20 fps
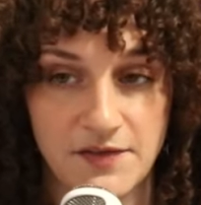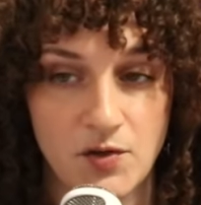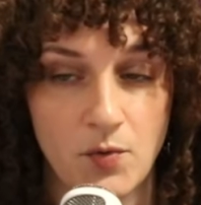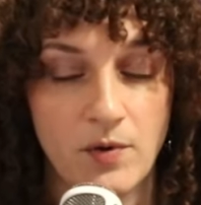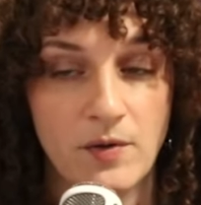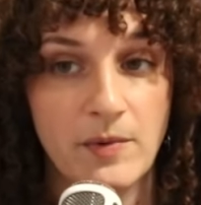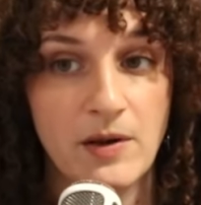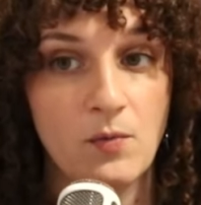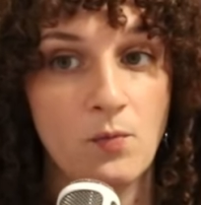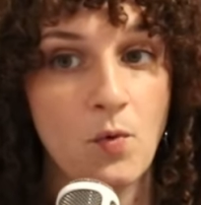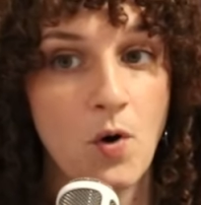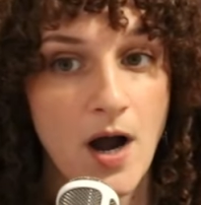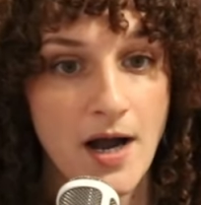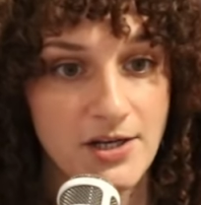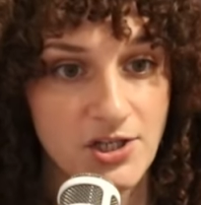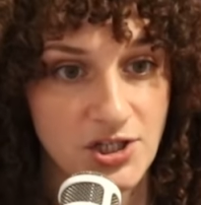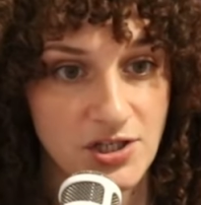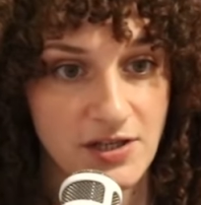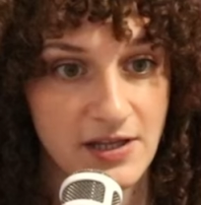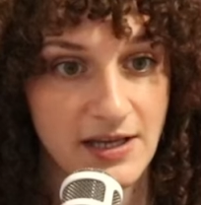So when we
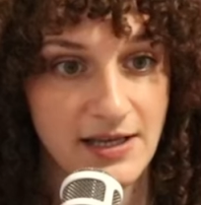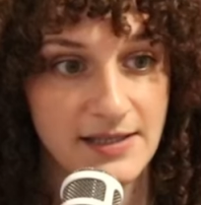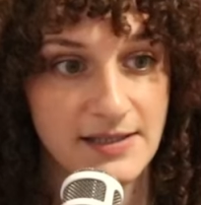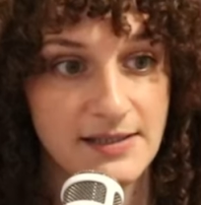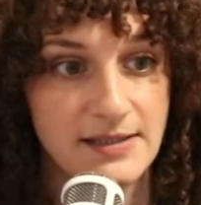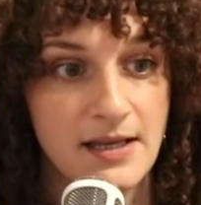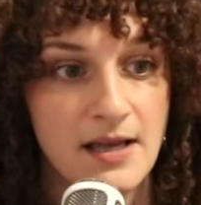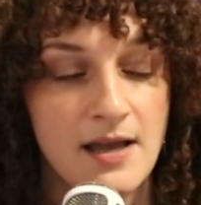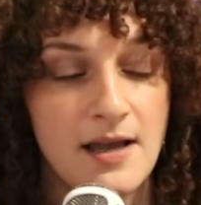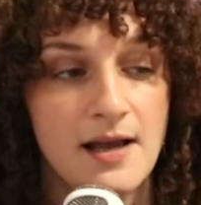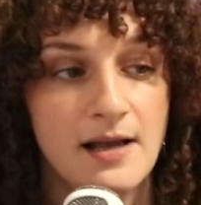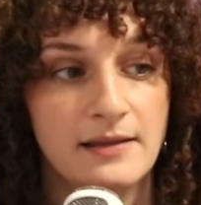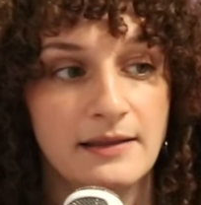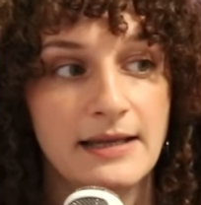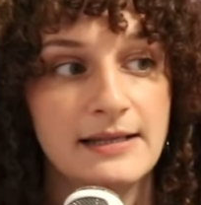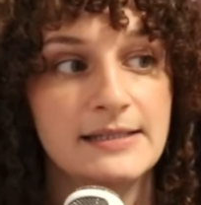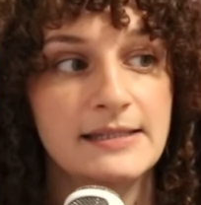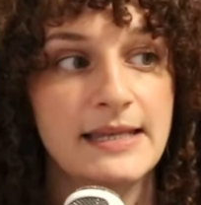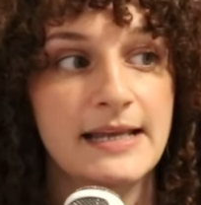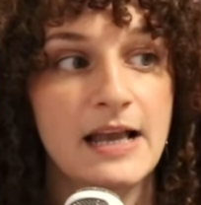watch this,
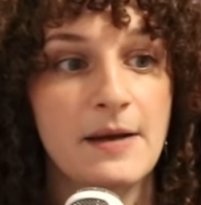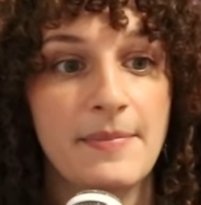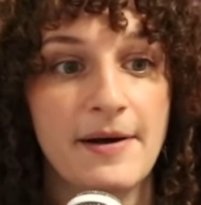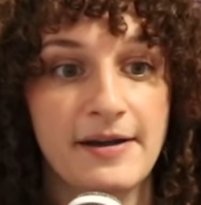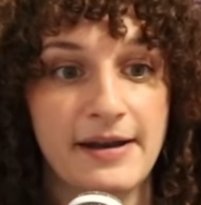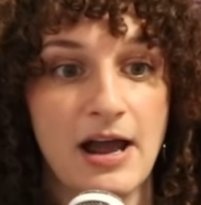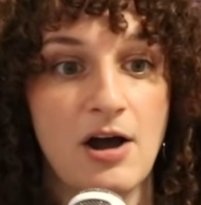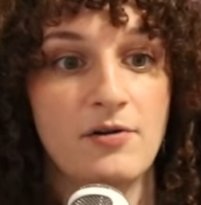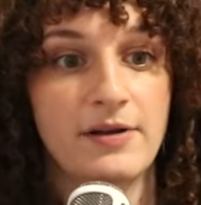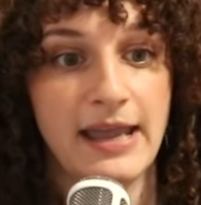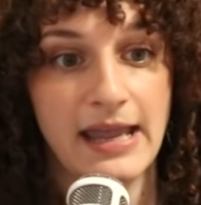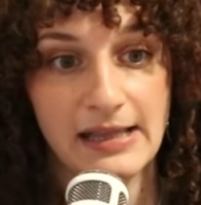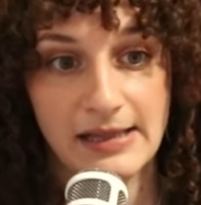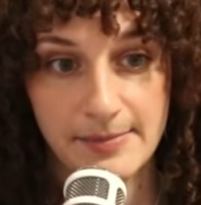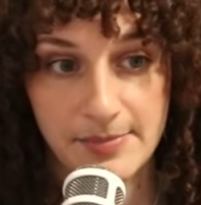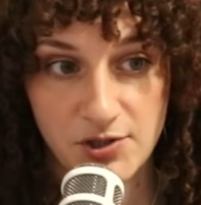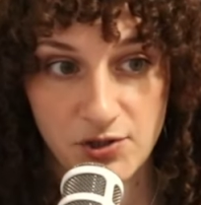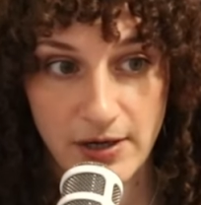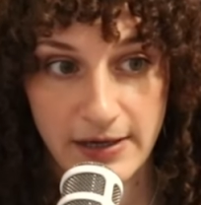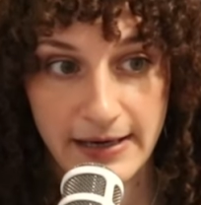let's think about how
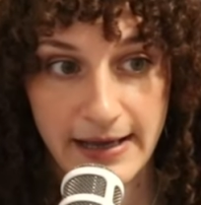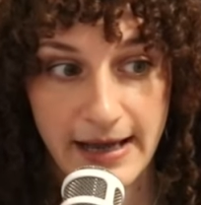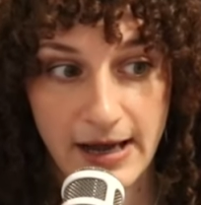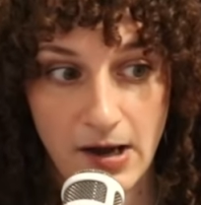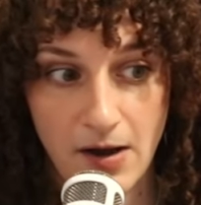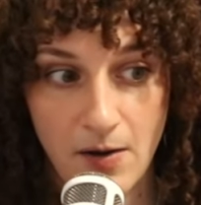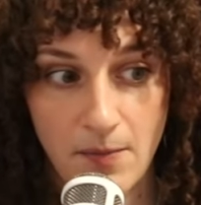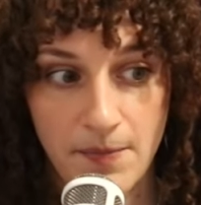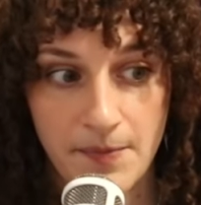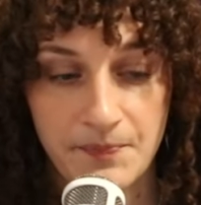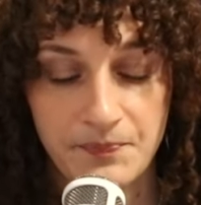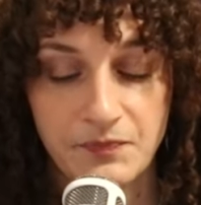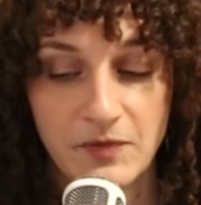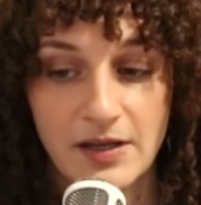Caleb's trying to help.